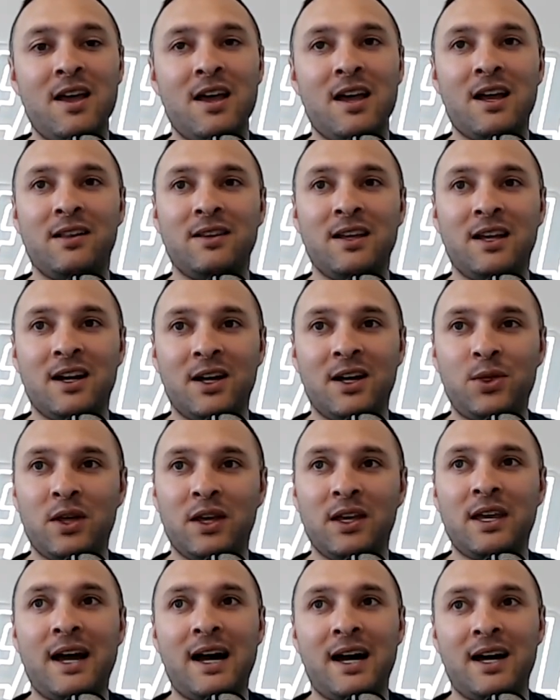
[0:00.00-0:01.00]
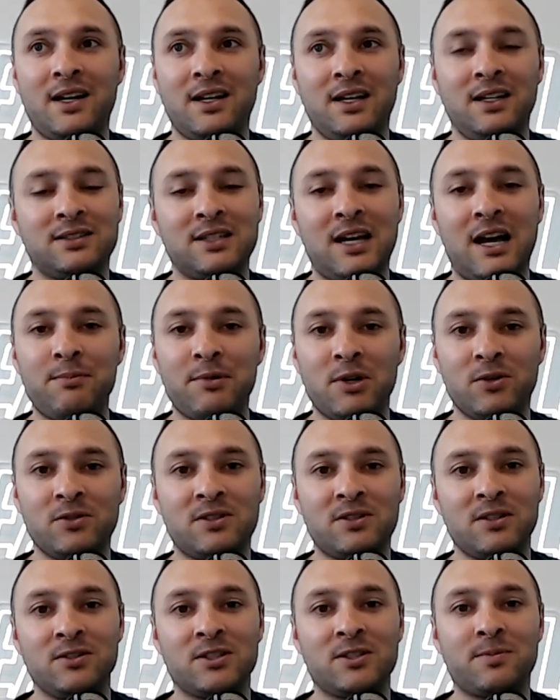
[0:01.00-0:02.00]
And then I think Artie's our
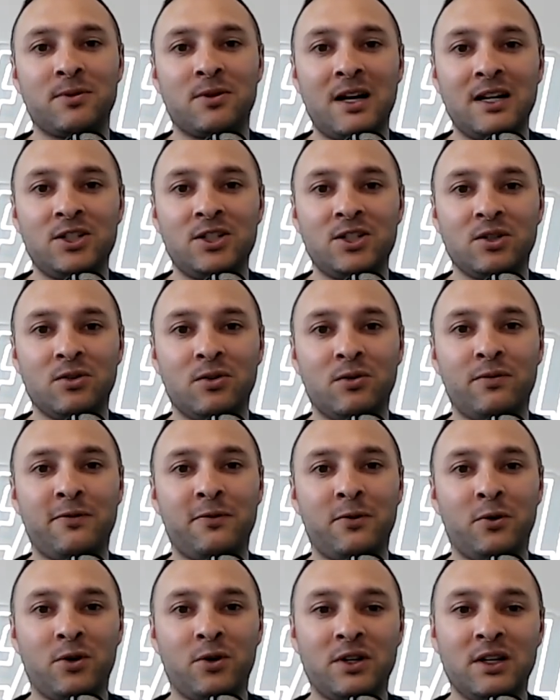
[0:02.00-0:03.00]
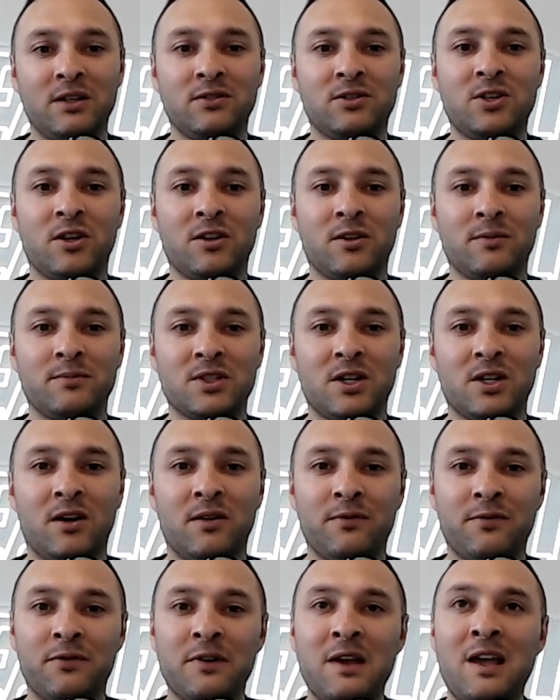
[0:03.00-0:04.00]
most inspirational forward in terms
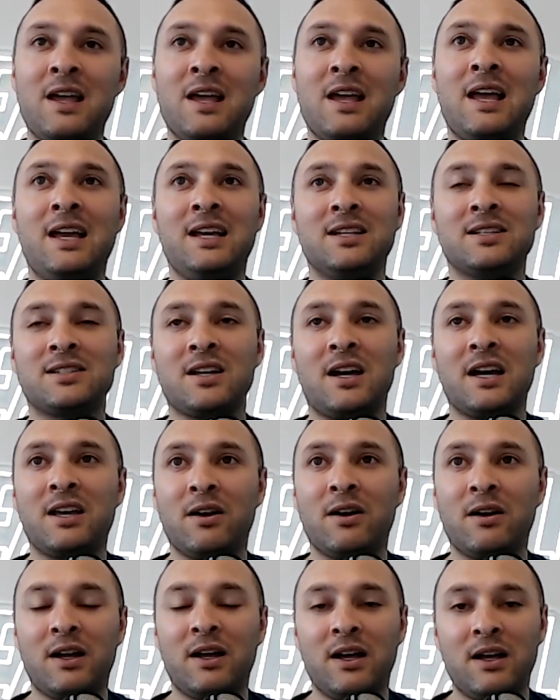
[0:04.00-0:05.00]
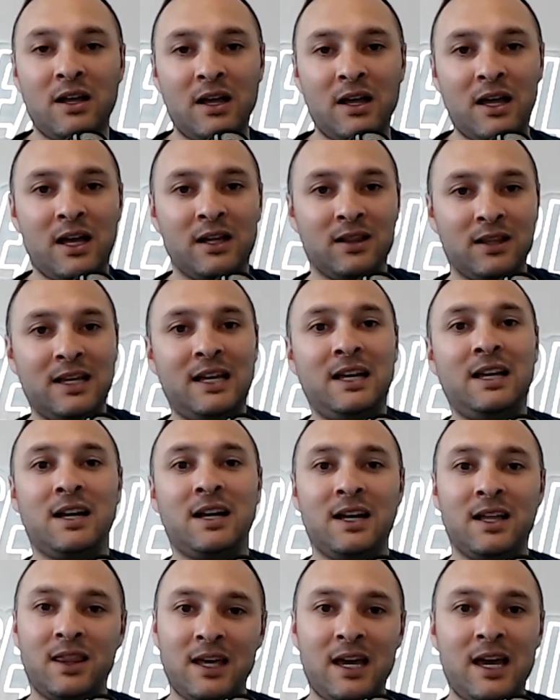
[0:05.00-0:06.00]
of he's like a
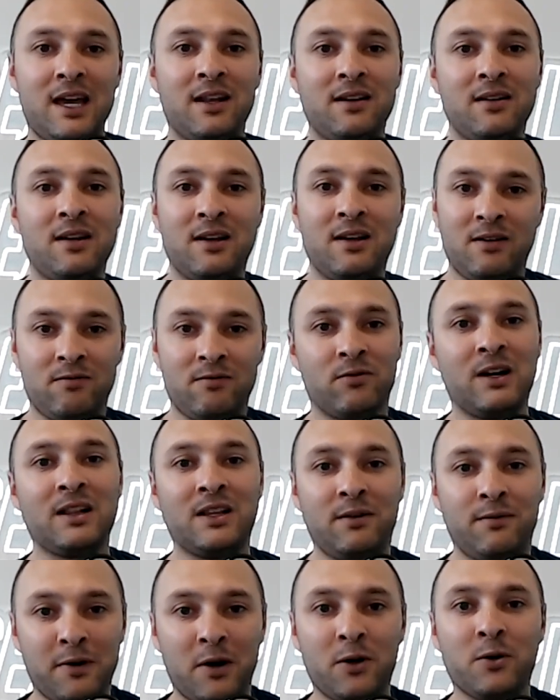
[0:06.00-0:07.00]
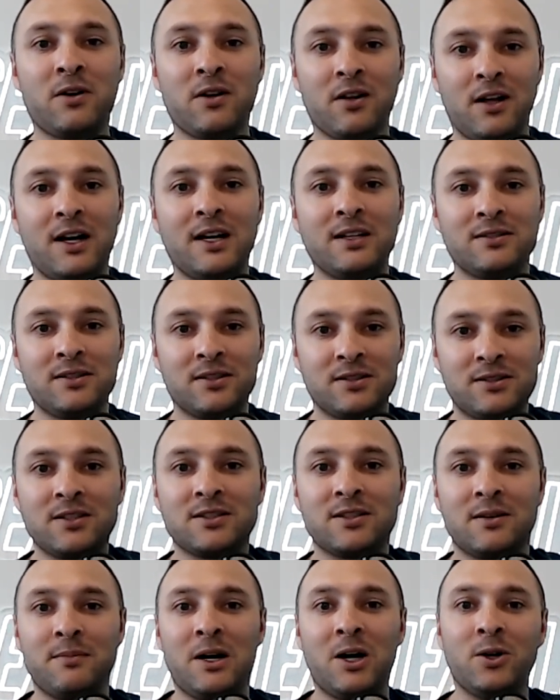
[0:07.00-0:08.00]
leader that really vocalizes
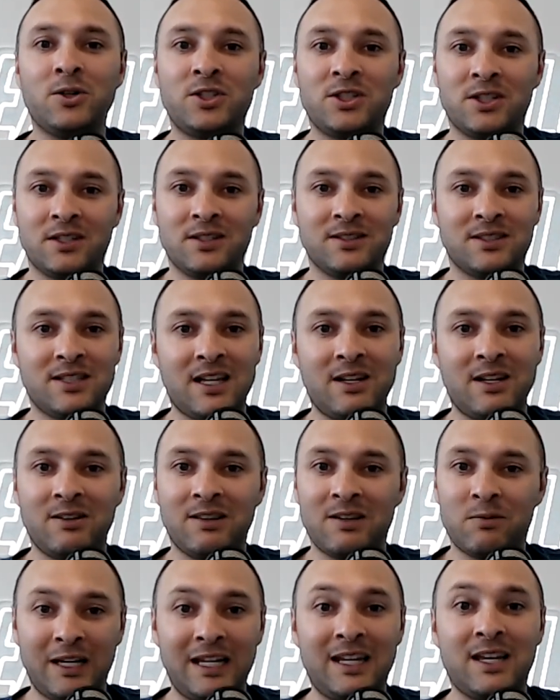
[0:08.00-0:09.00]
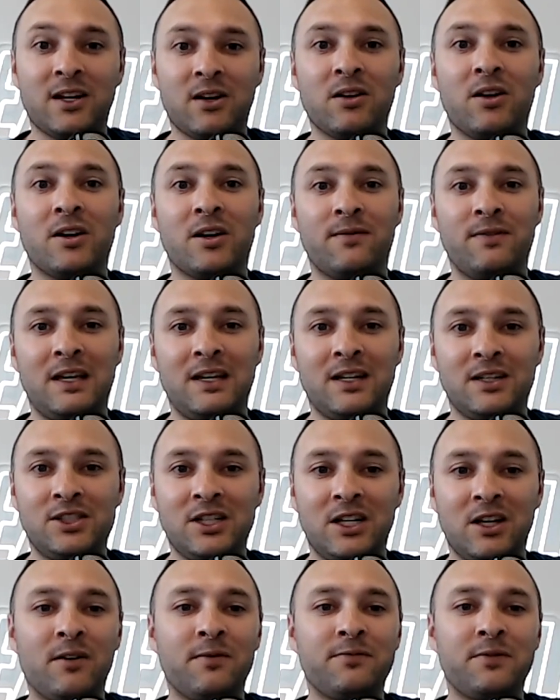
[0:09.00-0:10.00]
his emotions and we get a lot of energy
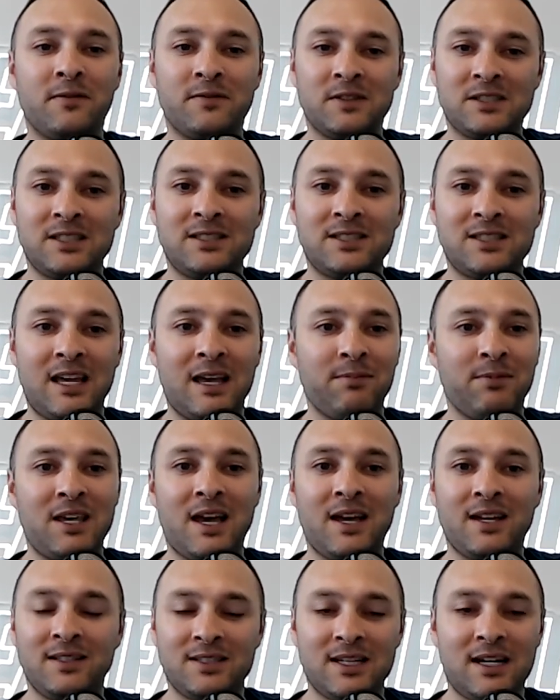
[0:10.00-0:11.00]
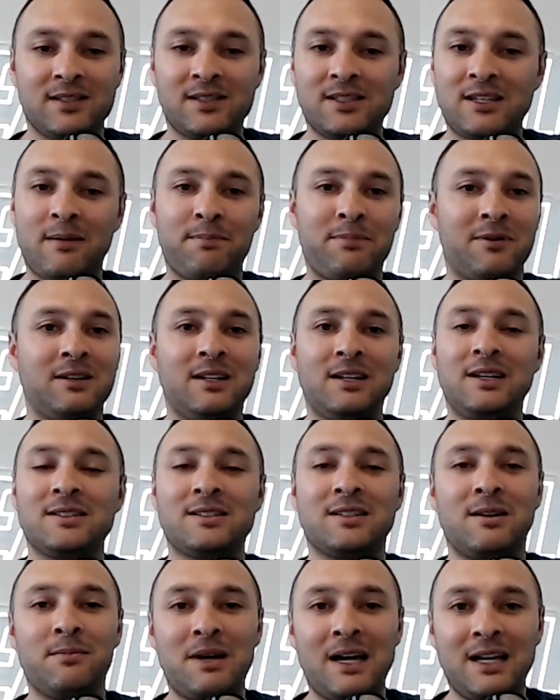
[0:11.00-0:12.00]
off. Obviously, Sam Kane's our skipper and he does
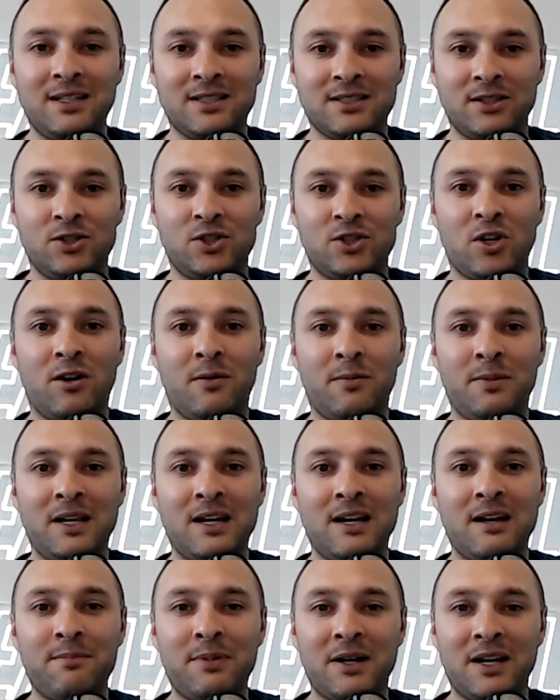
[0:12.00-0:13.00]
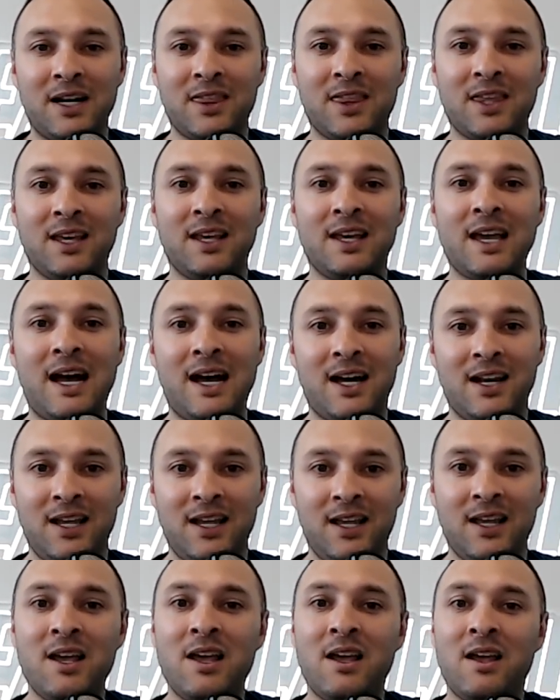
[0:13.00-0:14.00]
an amazing job at it. But I think
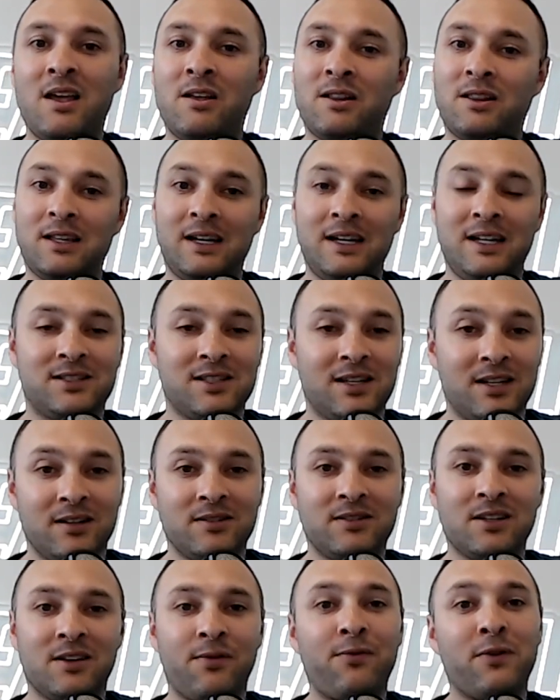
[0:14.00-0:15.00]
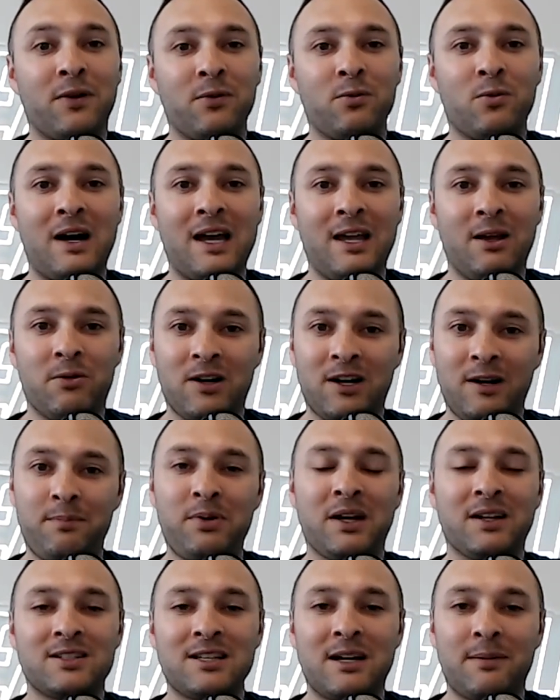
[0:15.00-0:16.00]
Artie leads in a different way where he
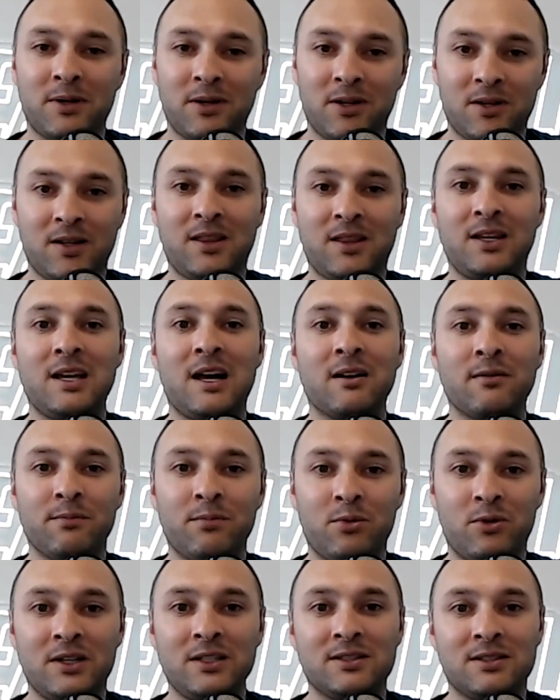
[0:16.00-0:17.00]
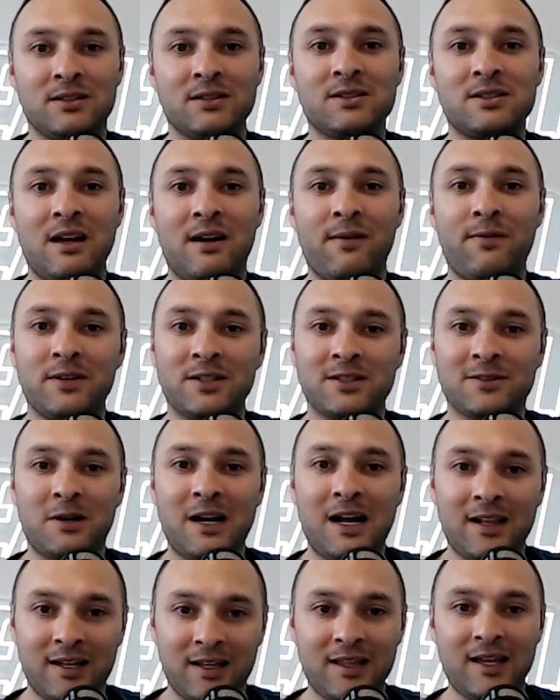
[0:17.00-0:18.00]
picks up a lot of the young boys and stuff as
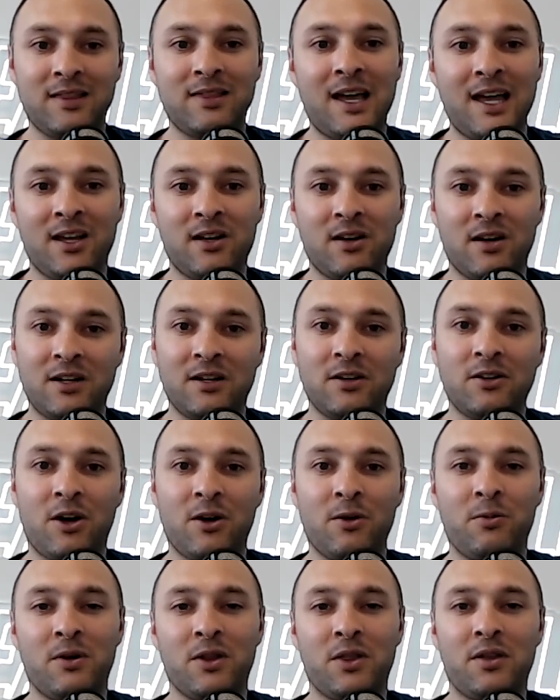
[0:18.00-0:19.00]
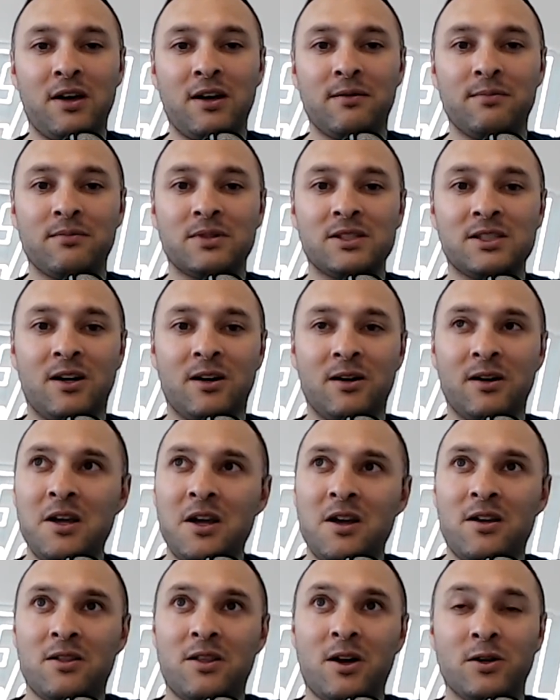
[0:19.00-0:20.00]
well. And they kind of go with him. So
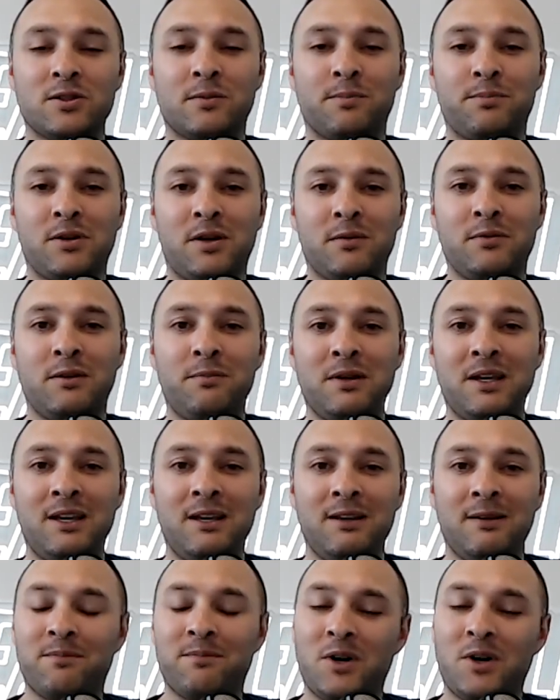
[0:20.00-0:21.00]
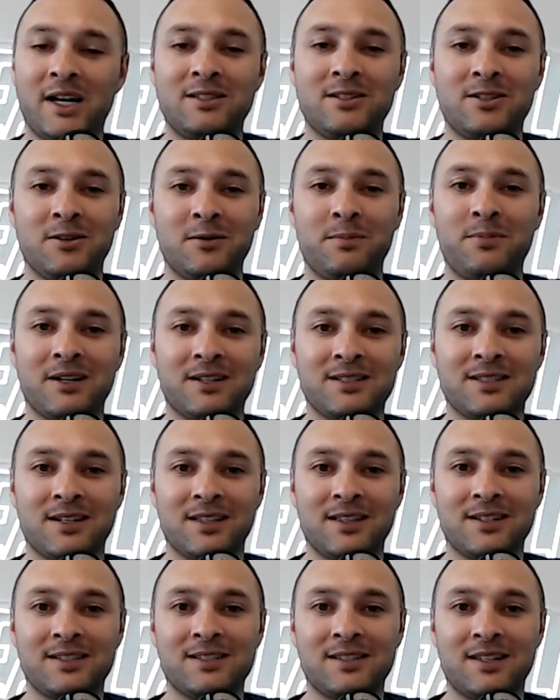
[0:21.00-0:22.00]
those would probably be my two picks at
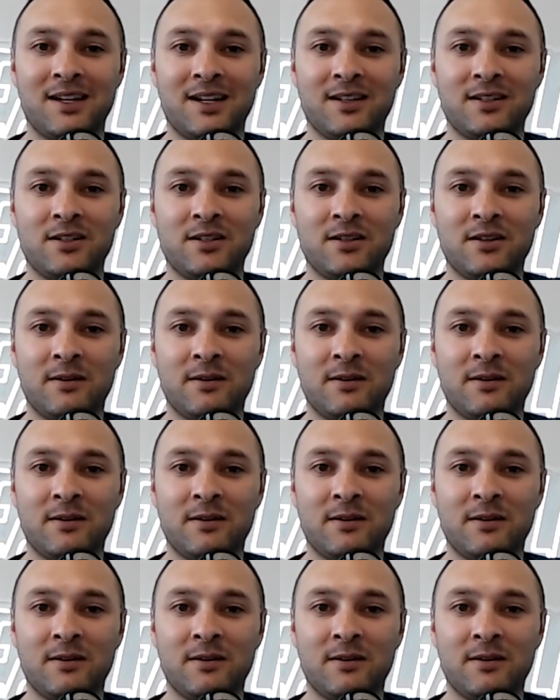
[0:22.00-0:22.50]
this stage.